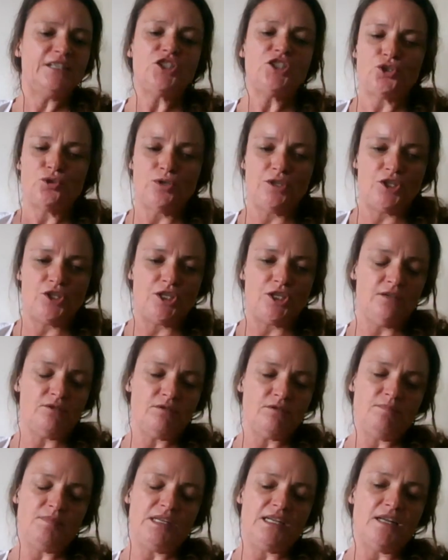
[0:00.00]
should
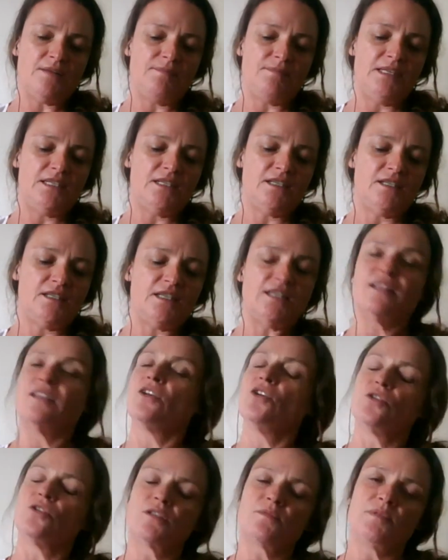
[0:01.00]
children be admitted in
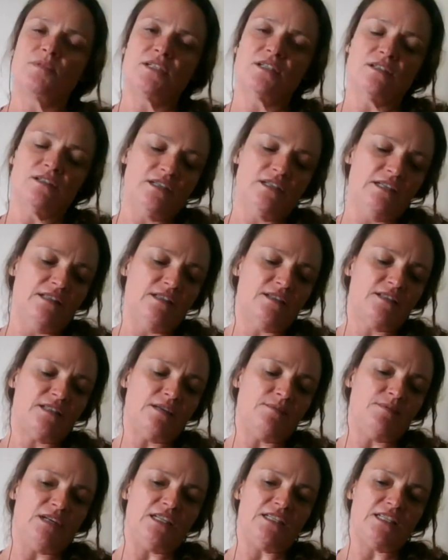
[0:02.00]
the hospital, in the
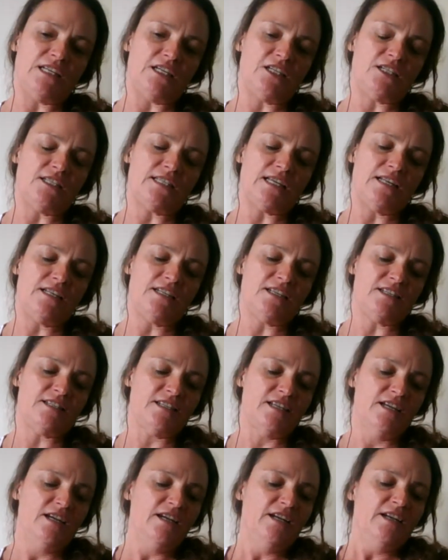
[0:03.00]
stabilization centers,